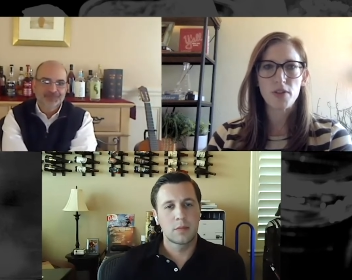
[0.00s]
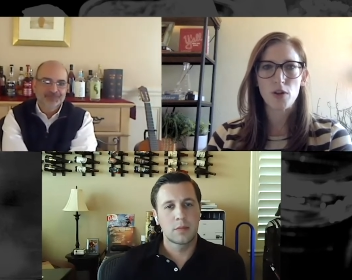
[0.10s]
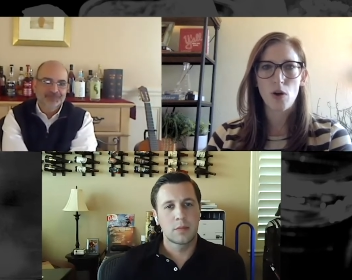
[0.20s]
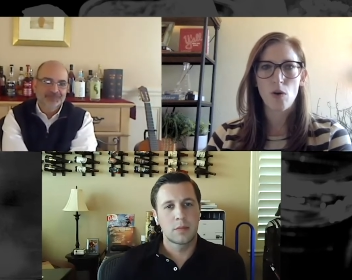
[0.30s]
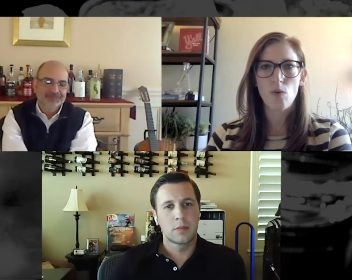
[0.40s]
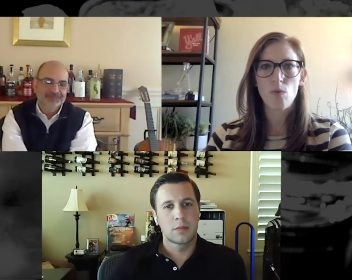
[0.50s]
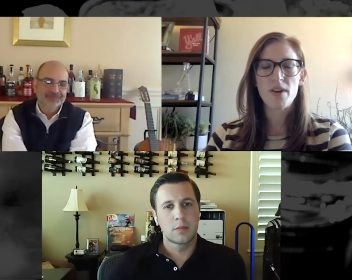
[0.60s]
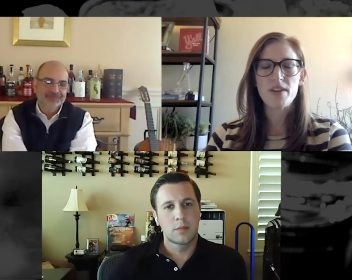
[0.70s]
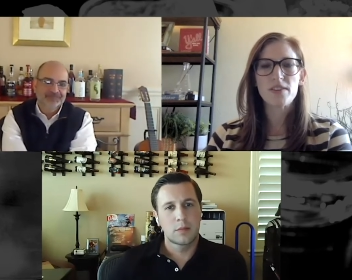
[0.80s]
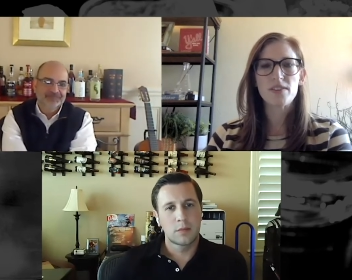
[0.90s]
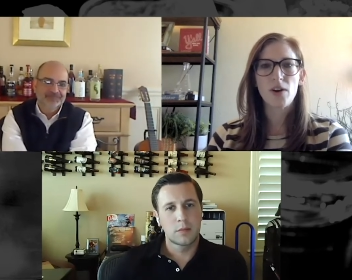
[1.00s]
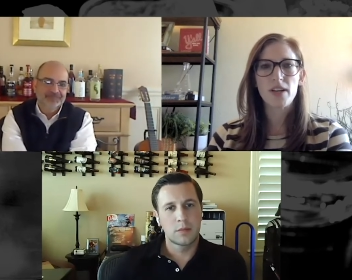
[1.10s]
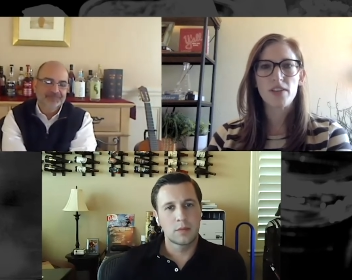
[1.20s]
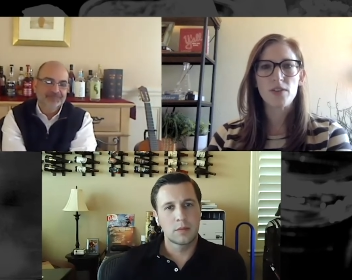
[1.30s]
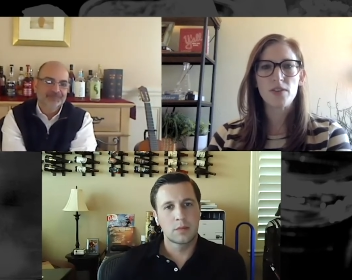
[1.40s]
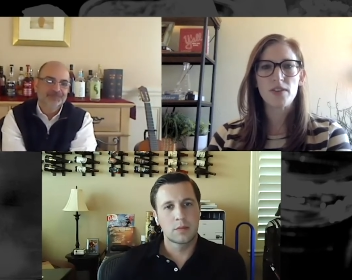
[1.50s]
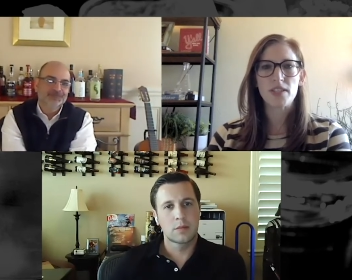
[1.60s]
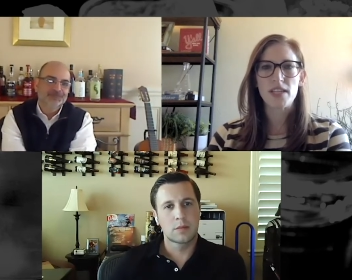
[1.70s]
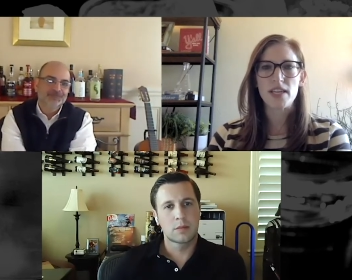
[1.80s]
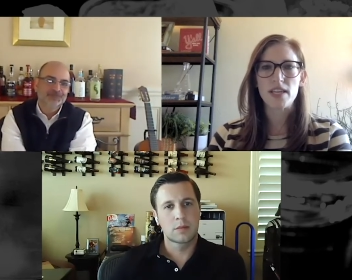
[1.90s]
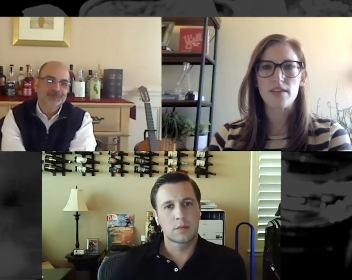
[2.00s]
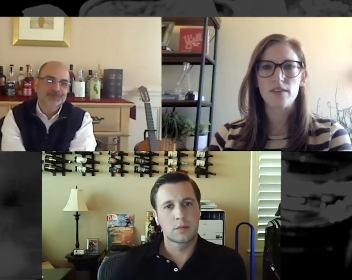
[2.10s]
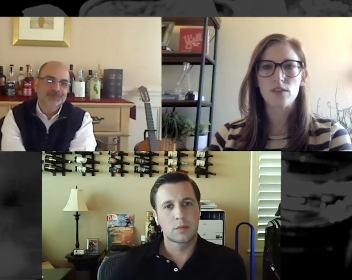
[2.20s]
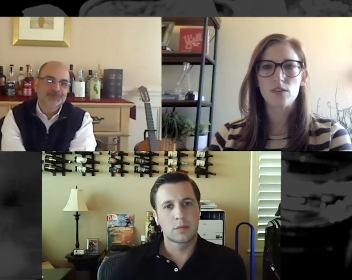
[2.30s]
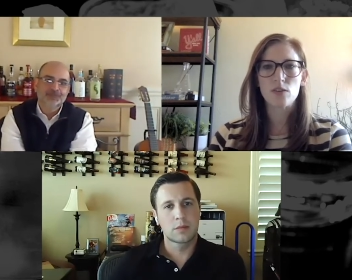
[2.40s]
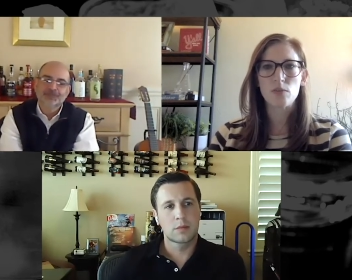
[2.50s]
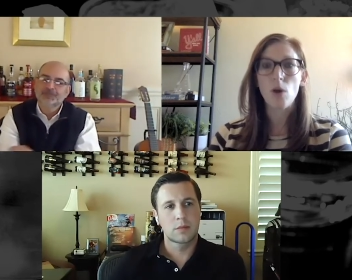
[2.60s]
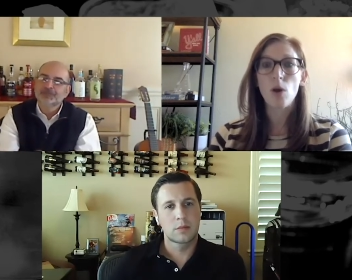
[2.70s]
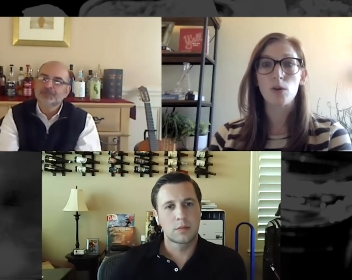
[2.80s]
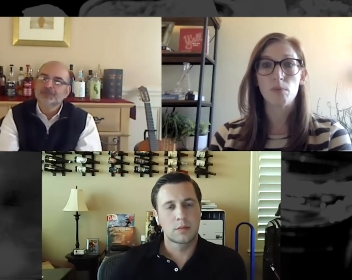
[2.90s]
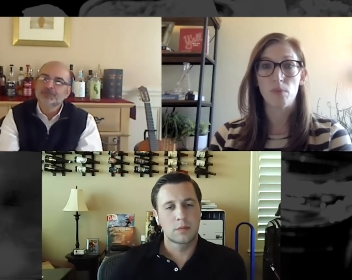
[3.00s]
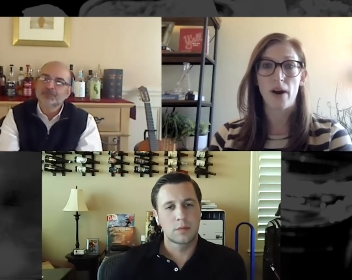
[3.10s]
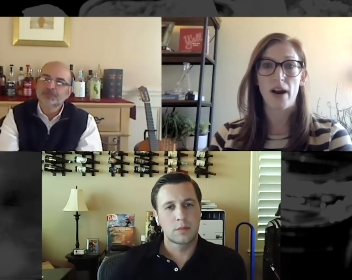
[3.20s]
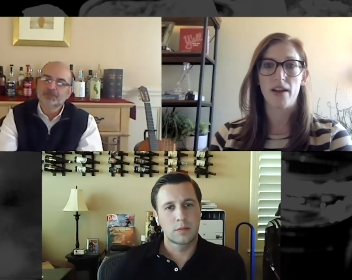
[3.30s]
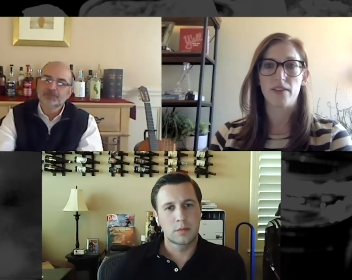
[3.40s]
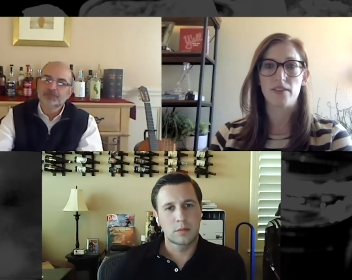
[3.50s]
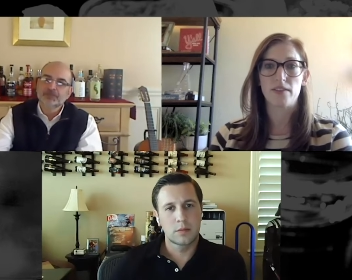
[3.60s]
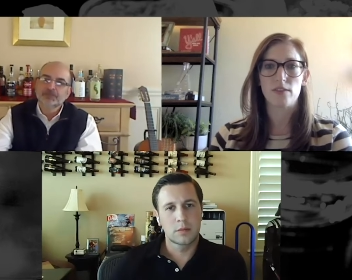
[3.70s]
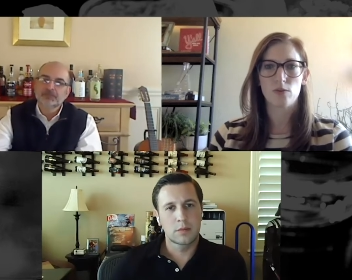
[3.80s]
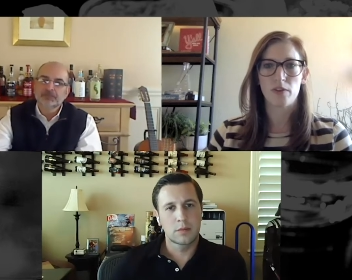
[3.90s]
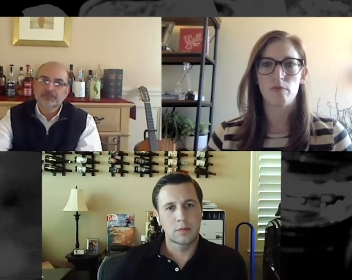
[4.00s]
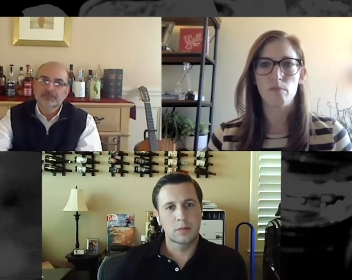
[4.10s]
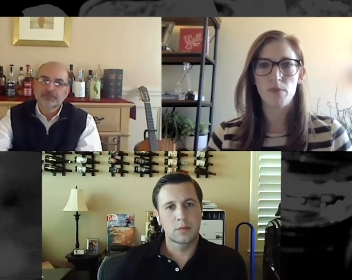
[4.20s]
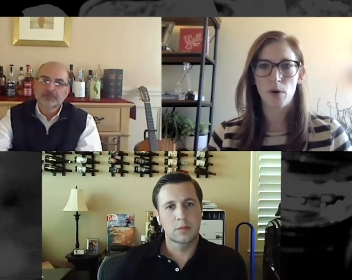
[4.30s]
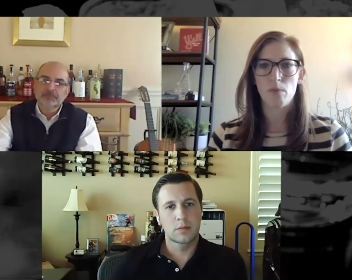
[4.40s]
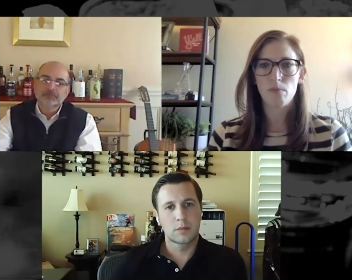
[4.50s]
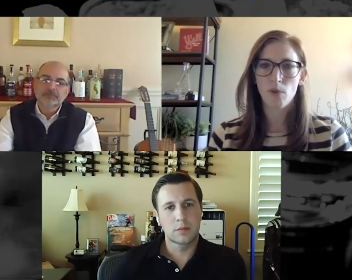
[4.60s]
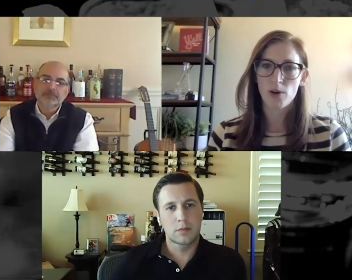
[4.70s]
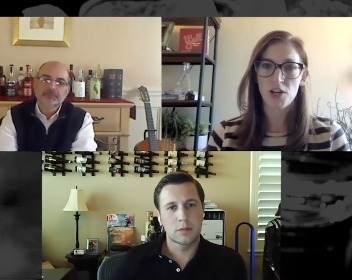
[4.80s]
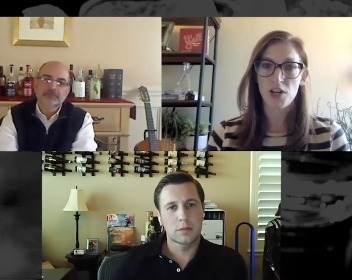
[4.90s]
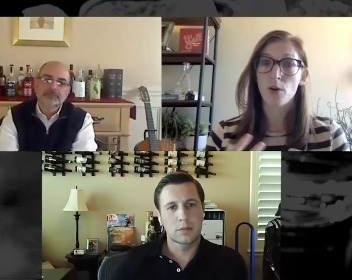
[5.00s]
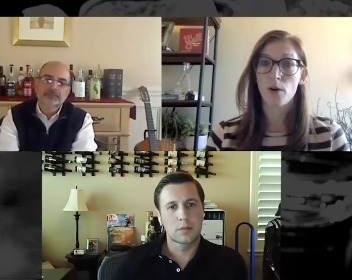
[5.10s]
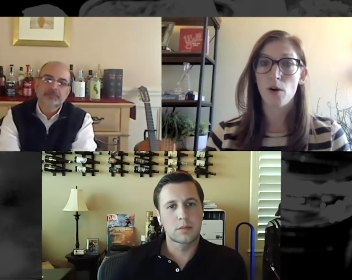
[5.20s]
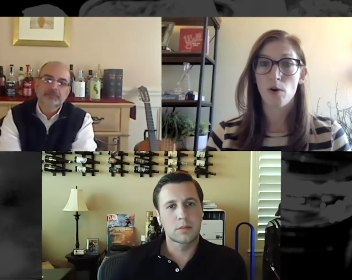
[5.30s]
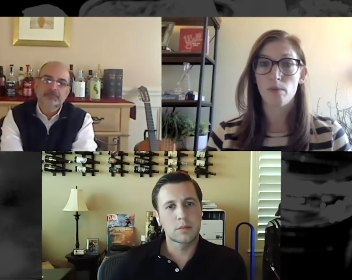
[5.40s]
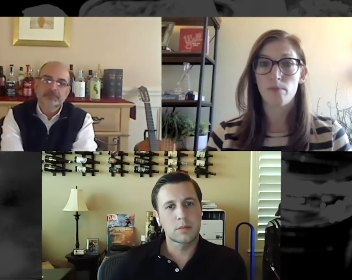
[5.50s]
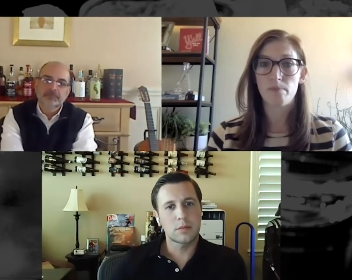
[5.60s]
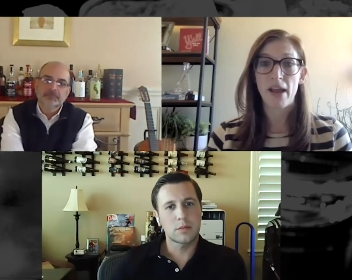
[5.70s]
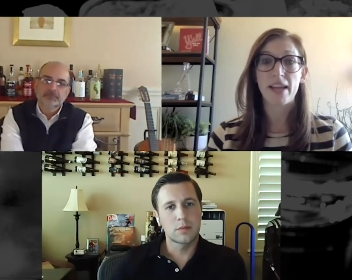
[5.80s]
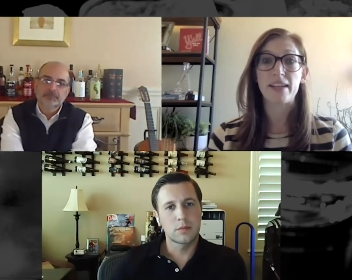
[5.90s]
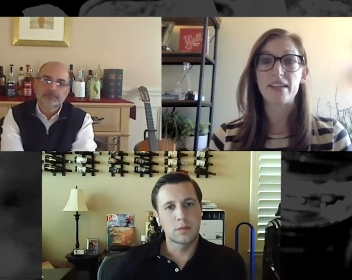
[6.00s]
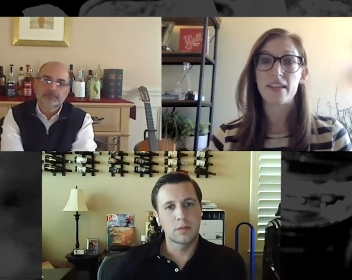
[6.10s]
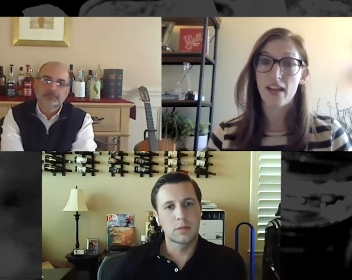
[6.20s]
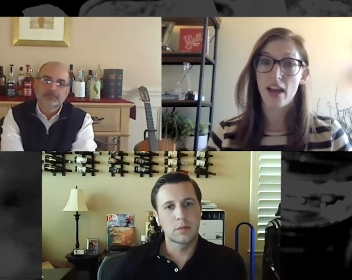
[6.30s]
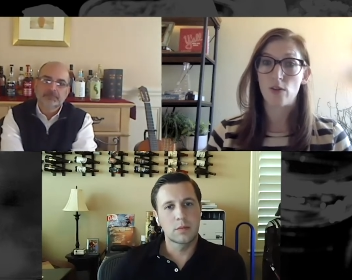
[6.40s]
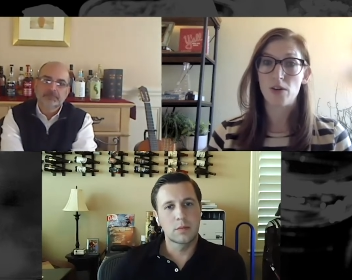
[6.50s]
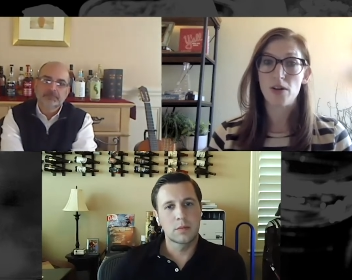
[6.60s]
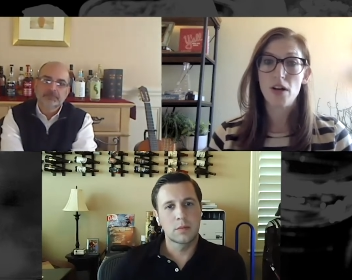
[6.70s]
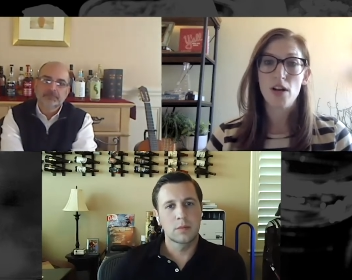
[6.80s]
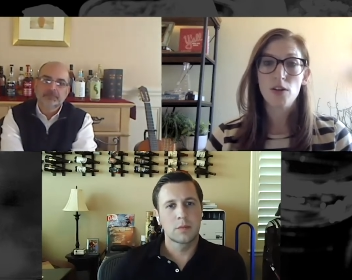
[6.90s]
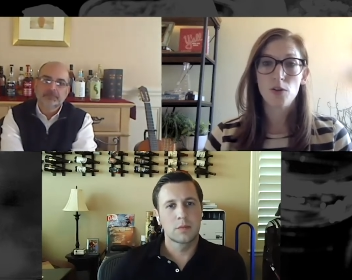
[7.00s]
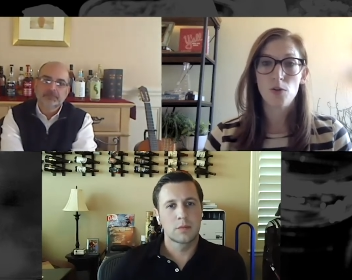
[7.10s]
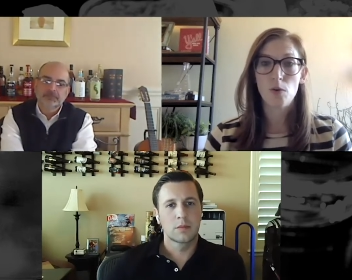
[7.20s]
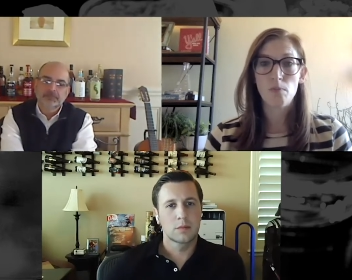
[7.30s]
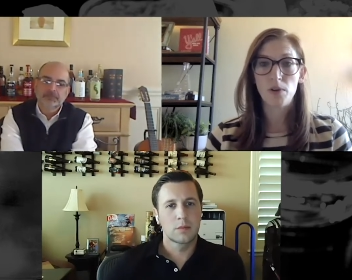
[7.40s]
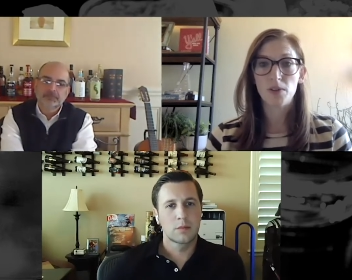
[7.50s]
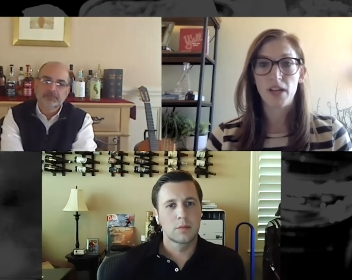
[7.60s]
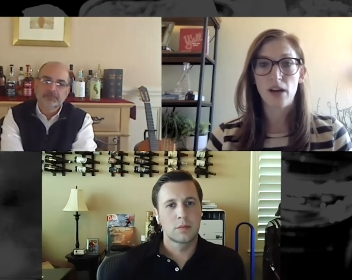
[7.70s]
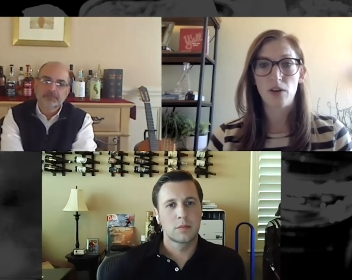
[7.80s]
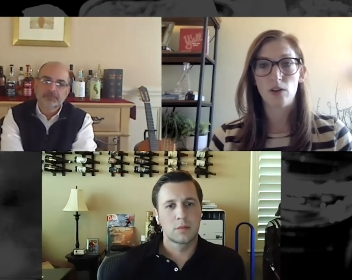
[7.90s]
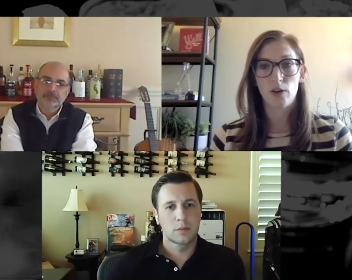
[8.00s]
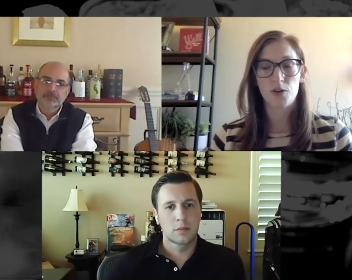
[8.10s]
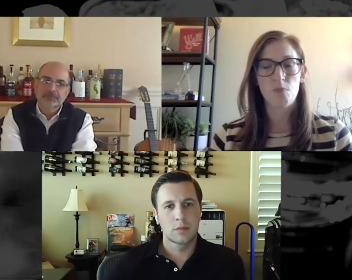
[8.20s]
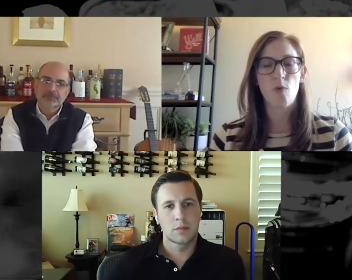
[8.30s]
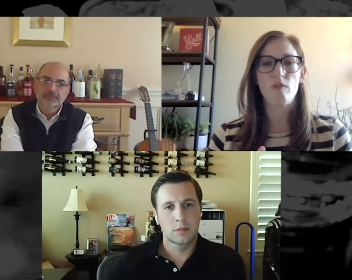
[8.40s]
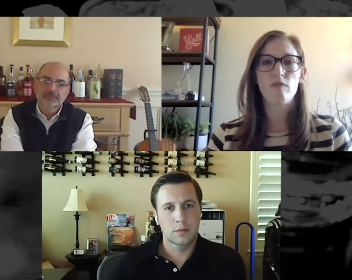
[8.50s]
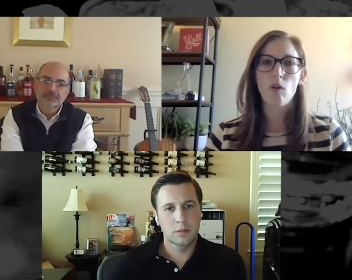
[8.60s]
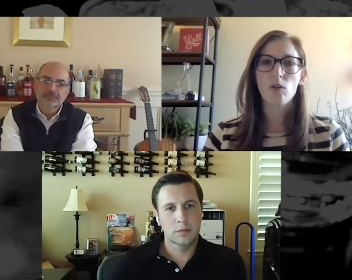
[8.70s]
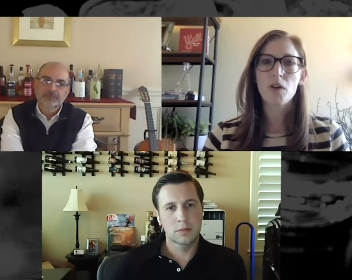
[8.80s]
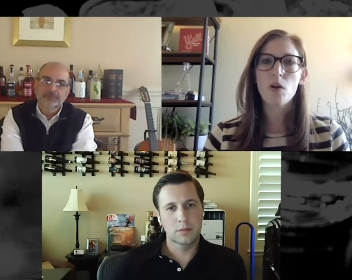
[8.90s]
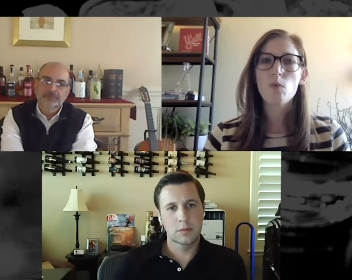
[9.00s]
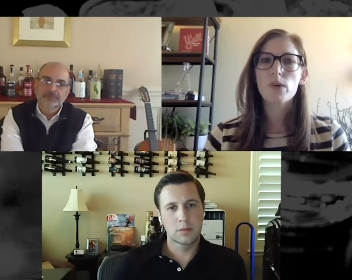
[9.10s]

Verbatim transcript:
Speaker 1: ago, we started to see smaller brands sort of, you know, merging or, or banding together to build out a larger portfolio,